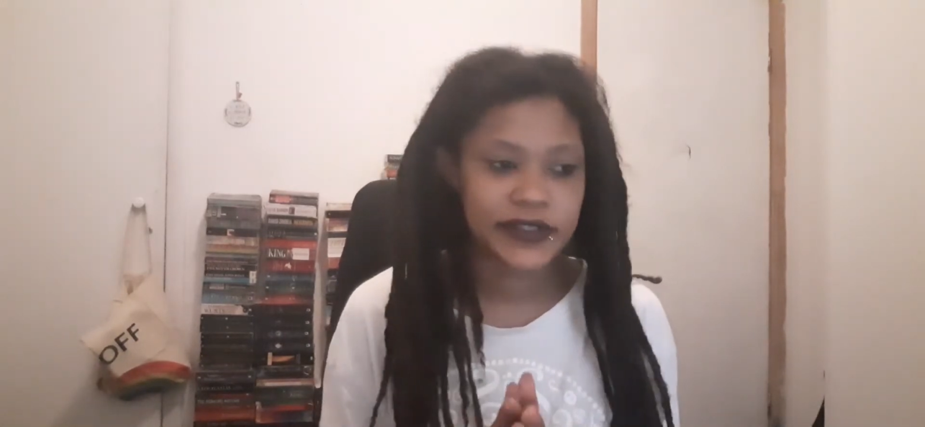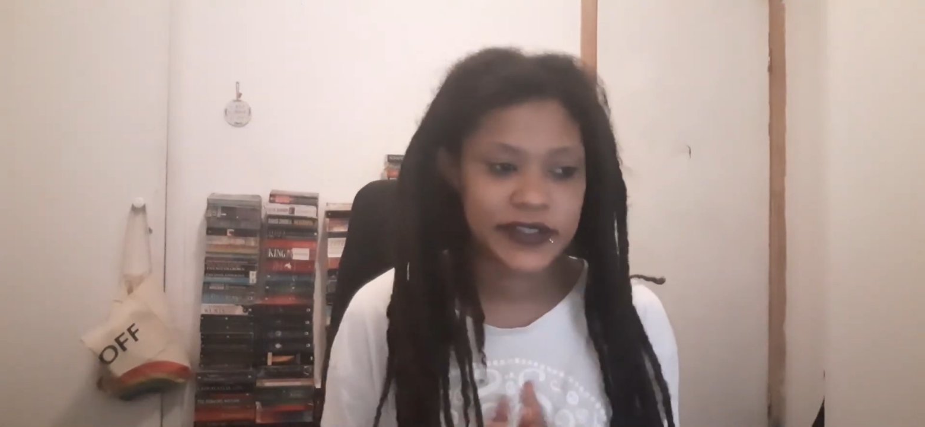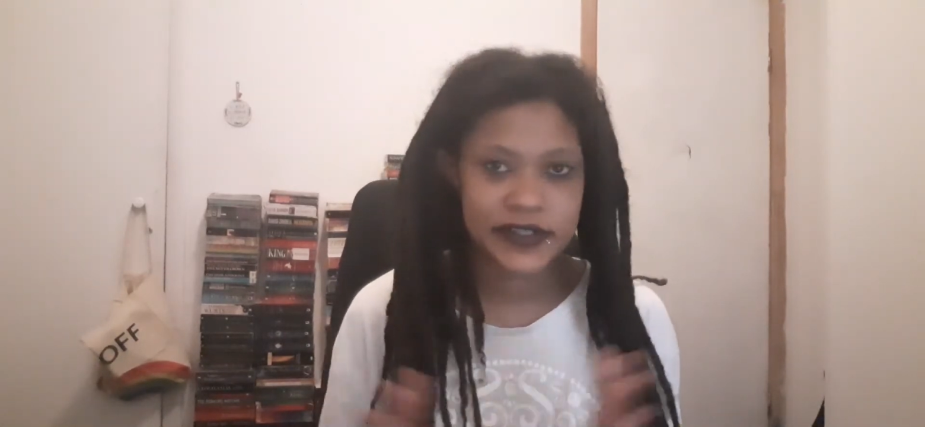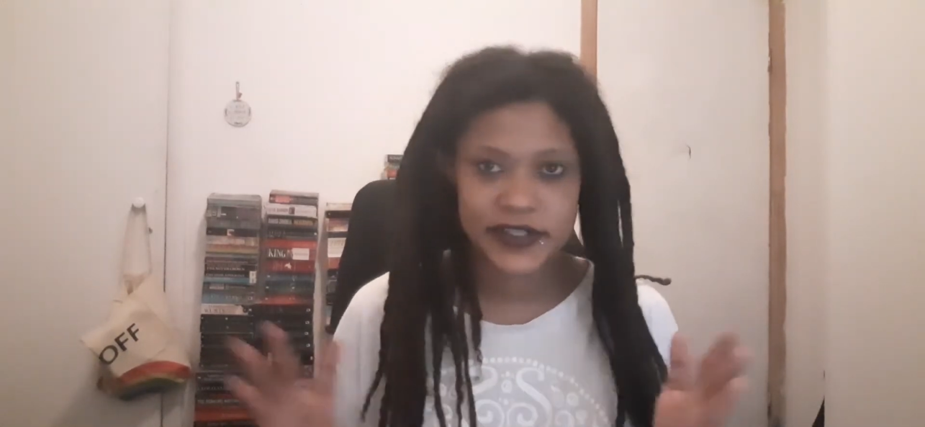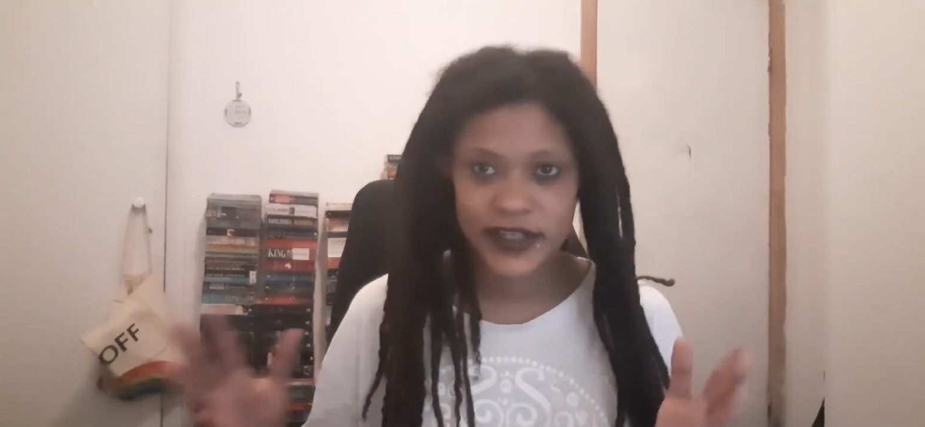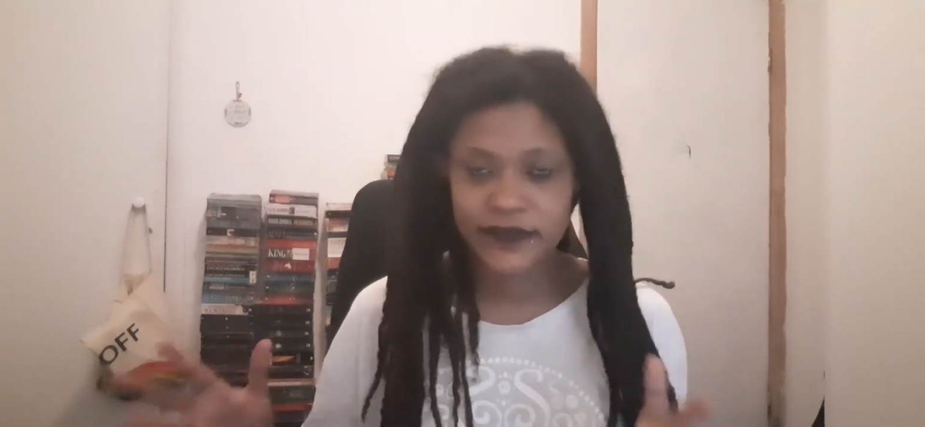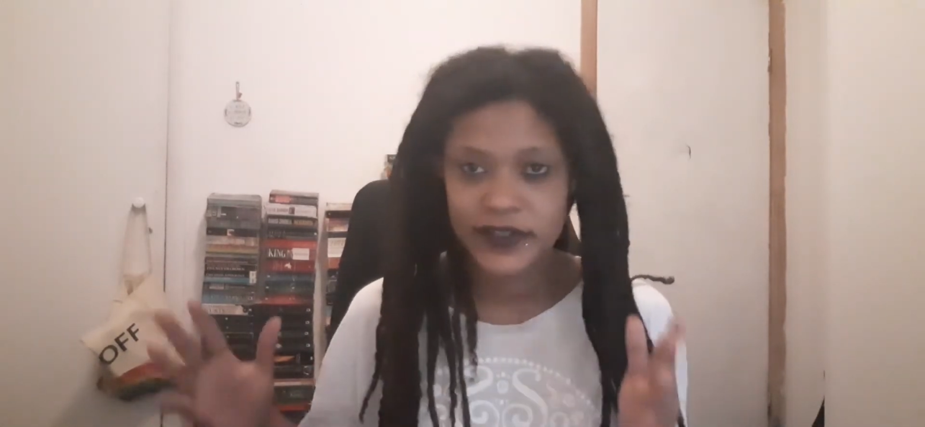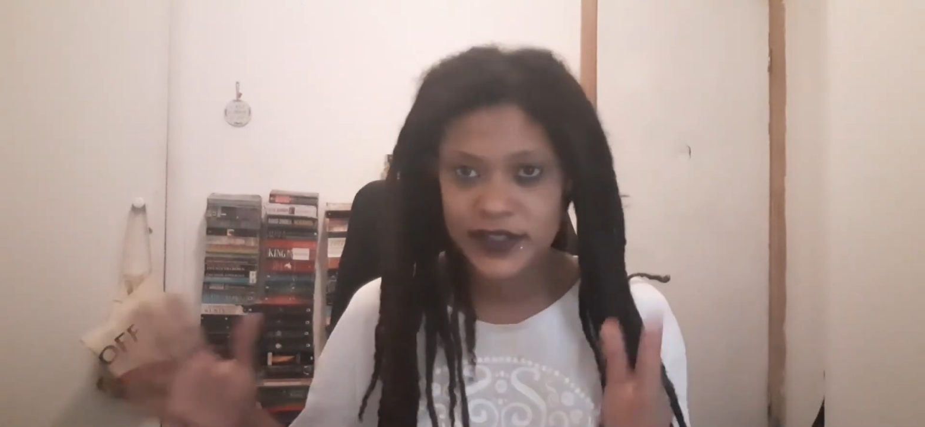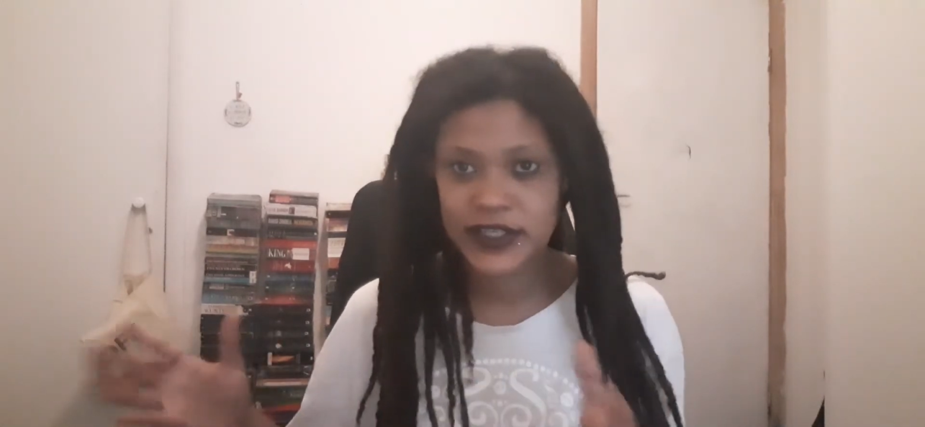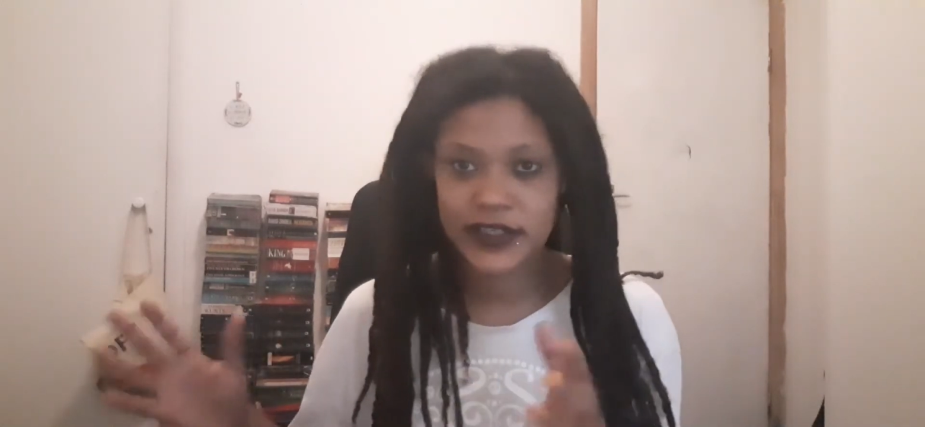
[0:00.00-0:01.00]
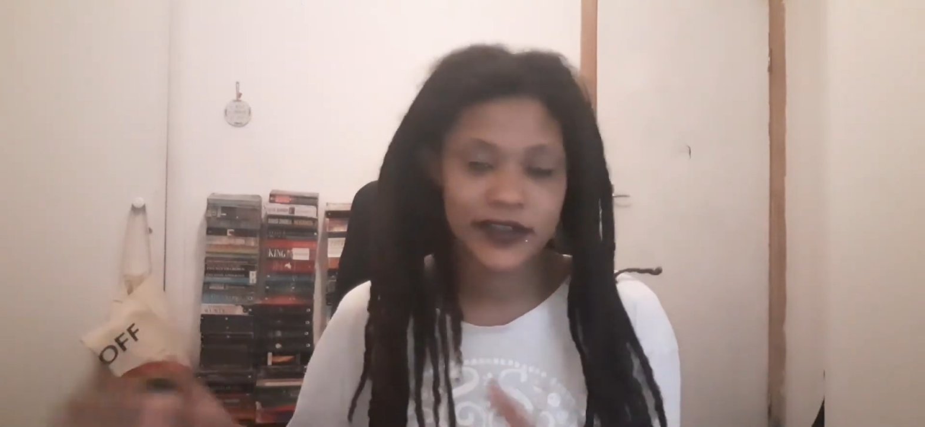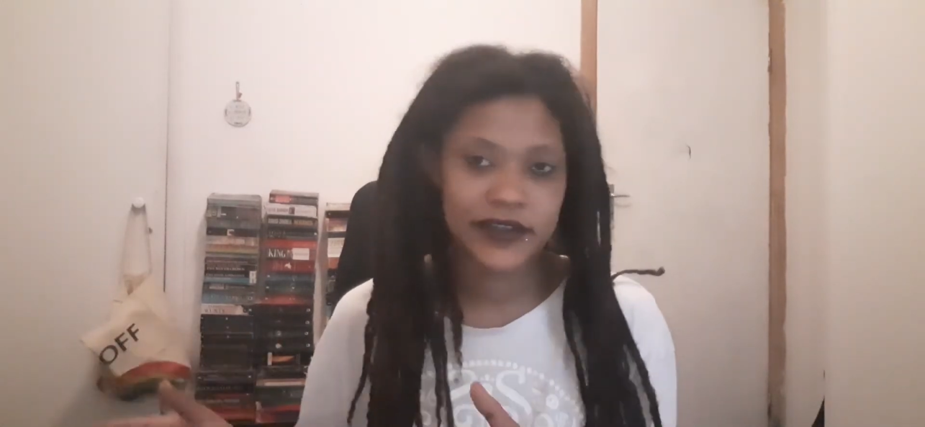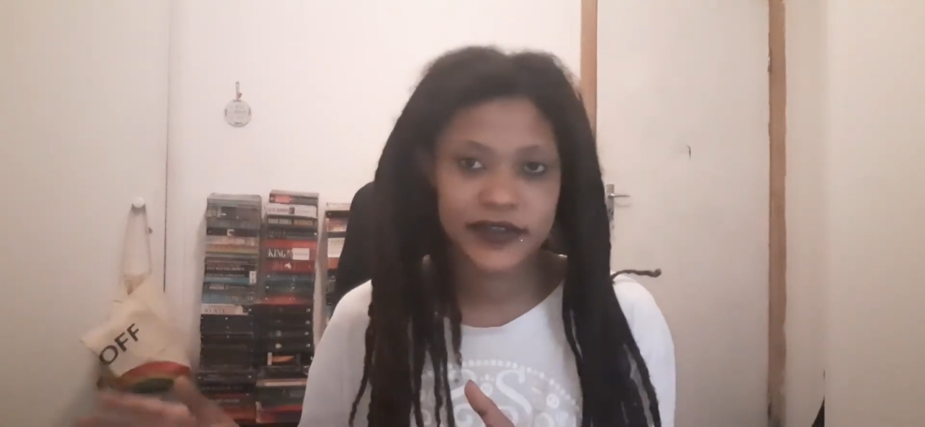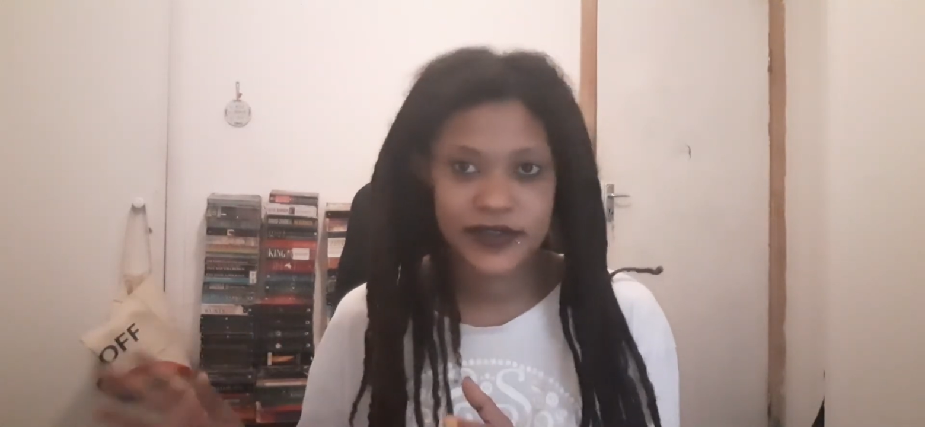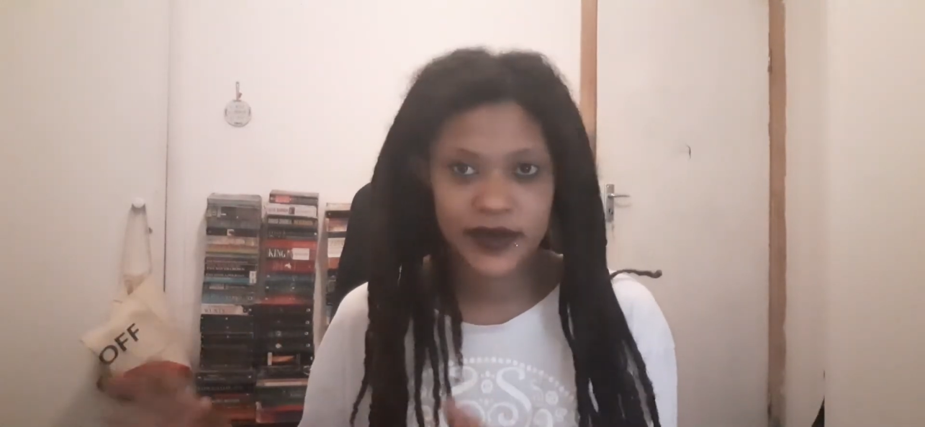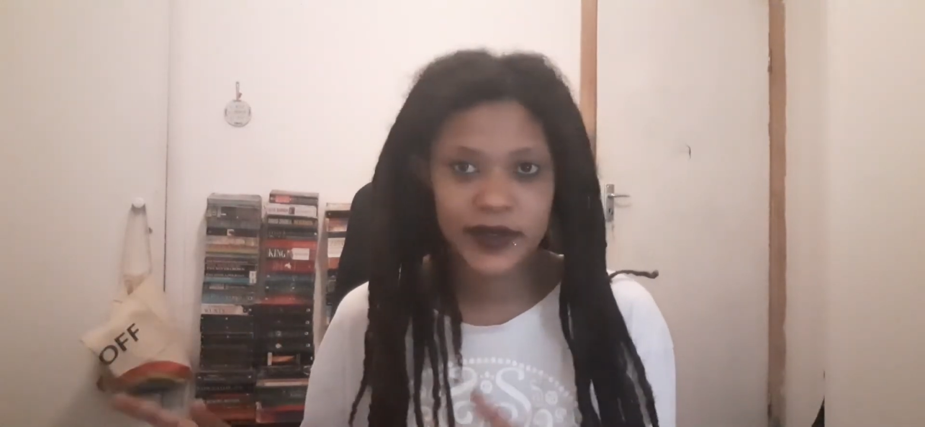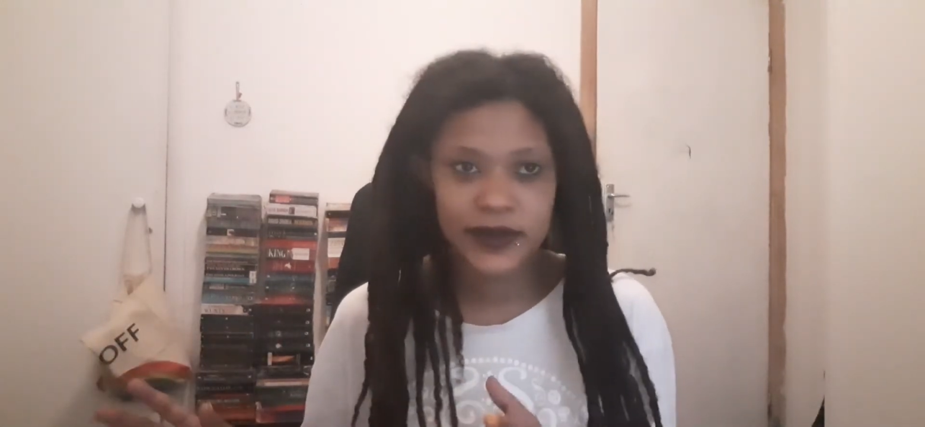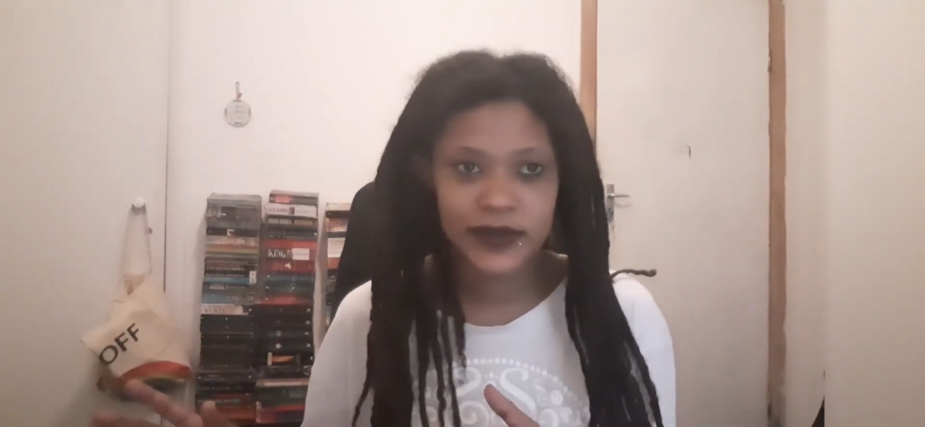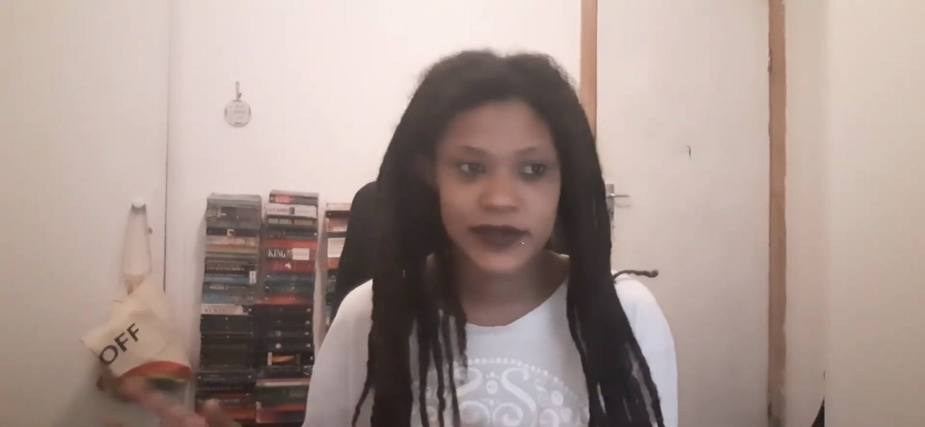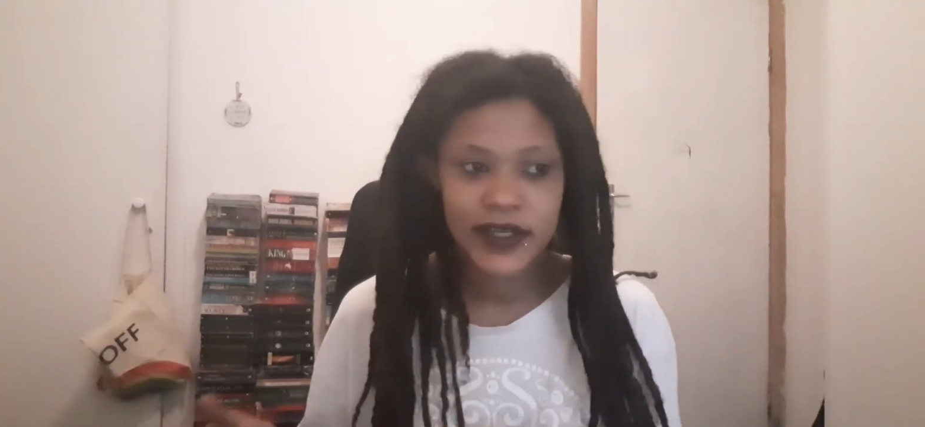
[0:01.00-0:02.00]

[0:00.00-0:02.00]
is 17 years old,